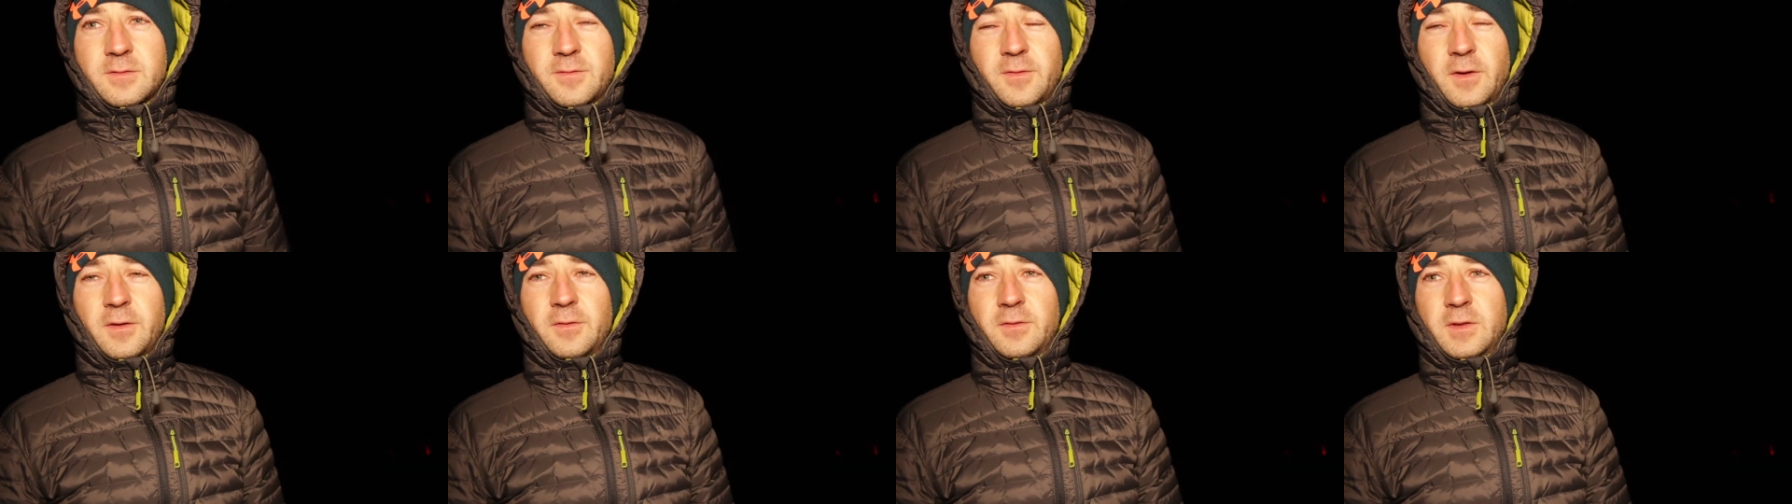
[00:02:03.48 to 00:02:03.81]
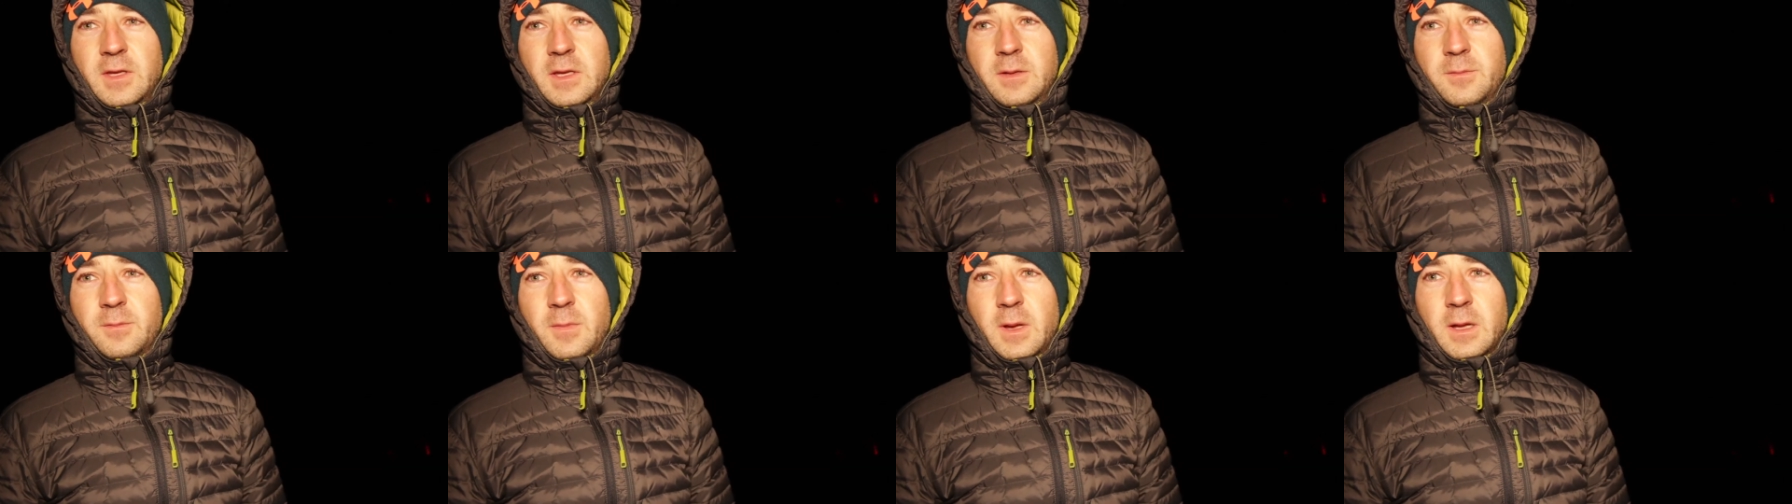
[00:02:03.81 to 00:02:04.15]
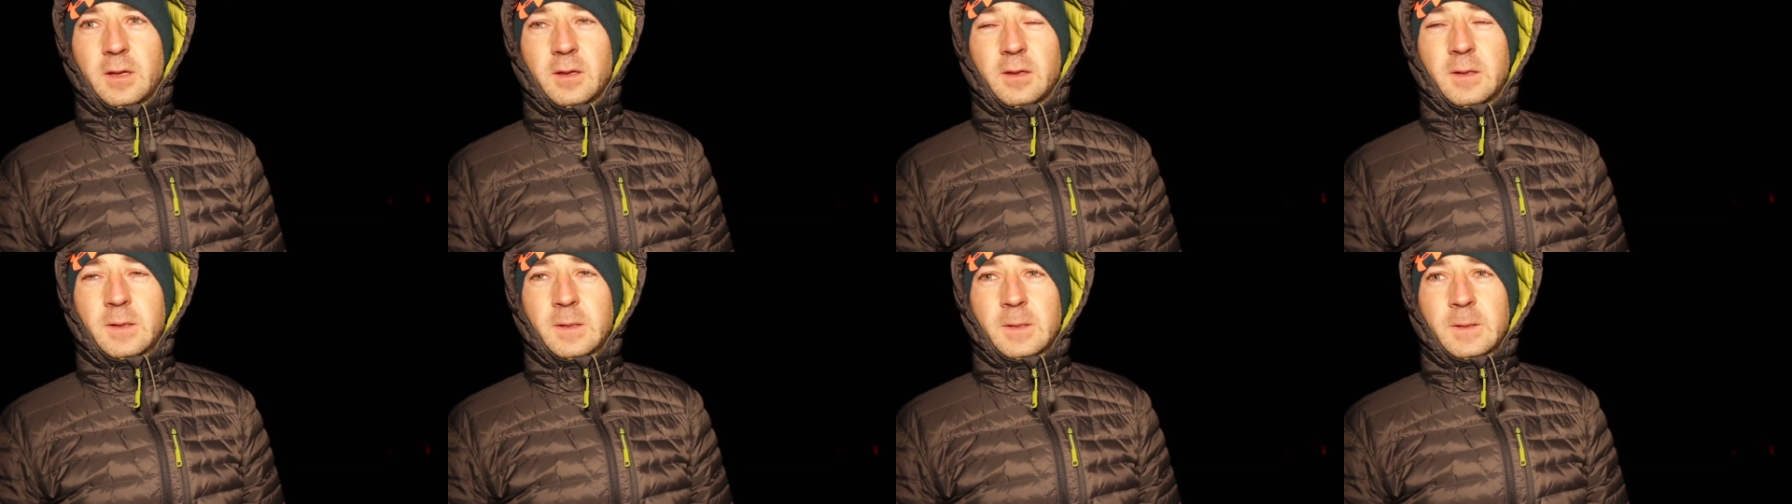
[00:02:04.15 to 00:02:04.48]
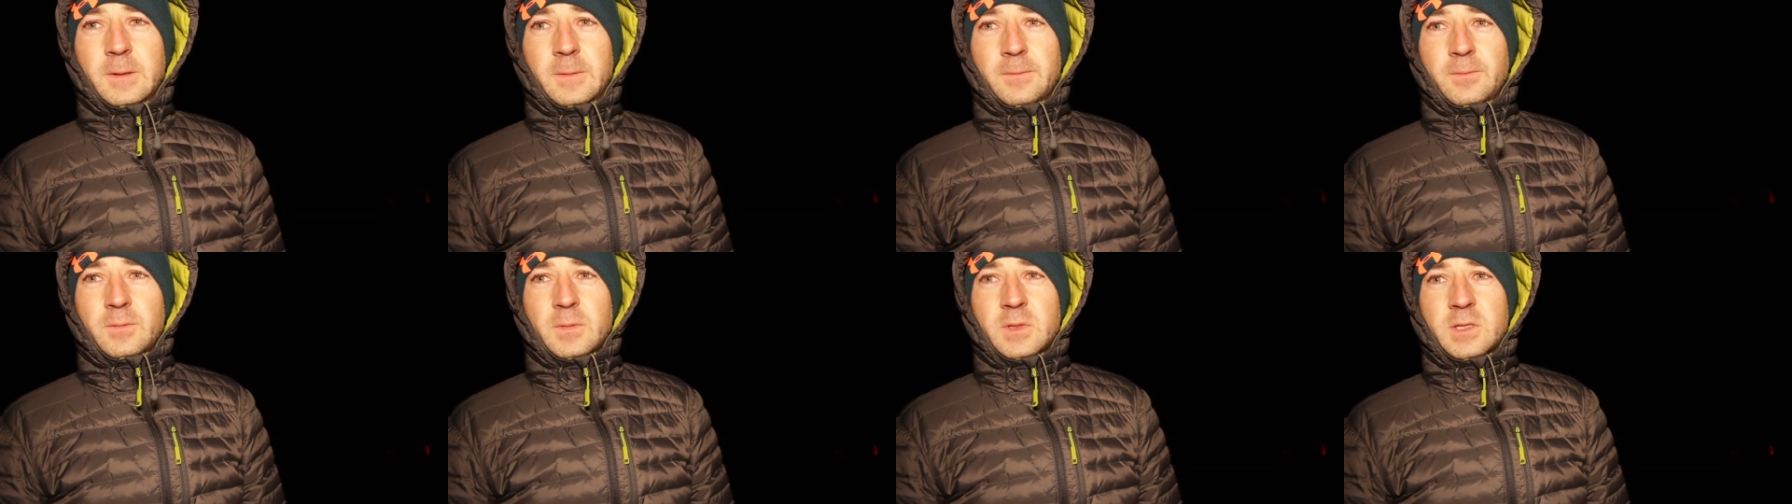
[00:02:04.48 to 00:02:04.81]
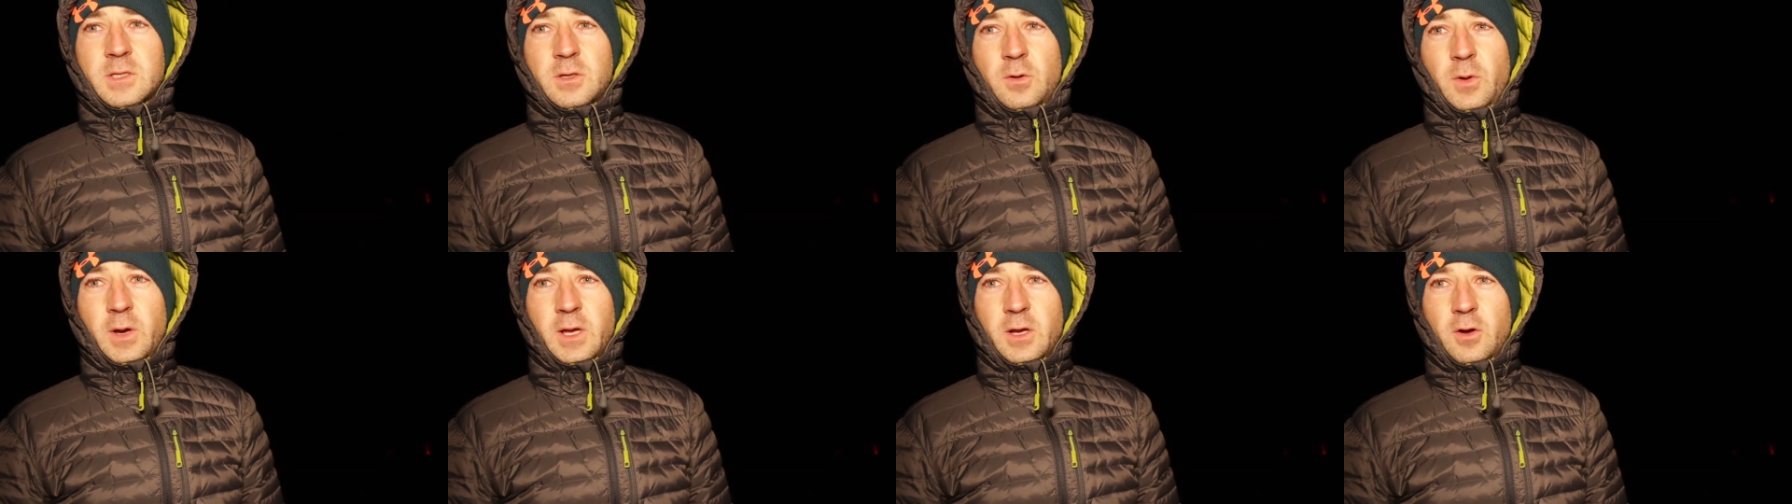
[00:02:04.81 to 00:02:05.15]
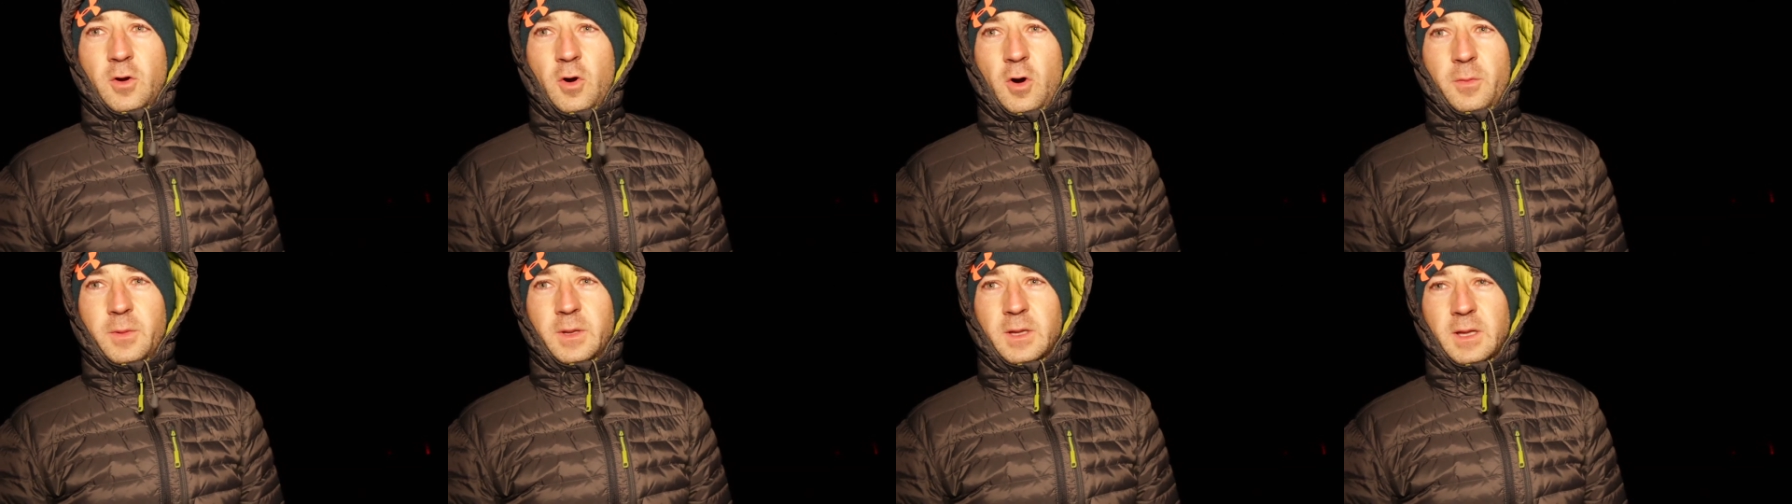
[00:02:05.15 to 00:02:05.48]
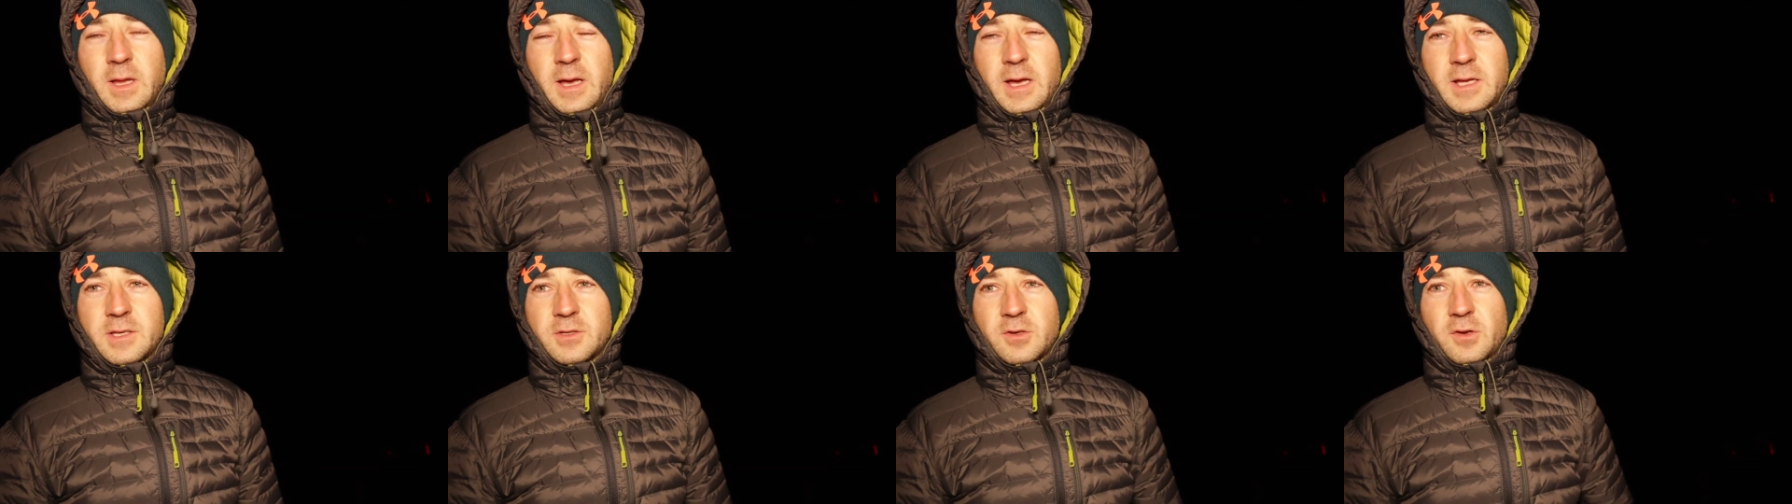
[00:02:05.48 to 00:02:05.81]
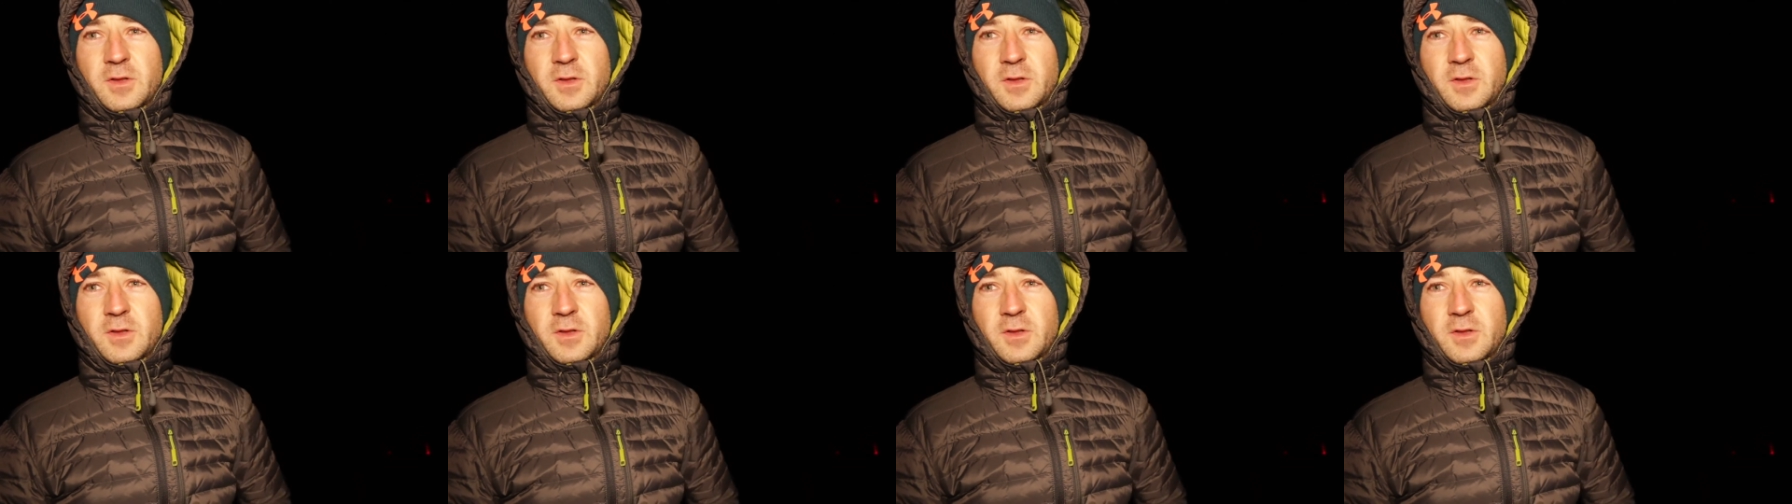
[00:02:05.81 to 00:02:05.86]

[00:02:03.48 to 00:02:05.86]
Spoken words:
15mm. It's quite common lens,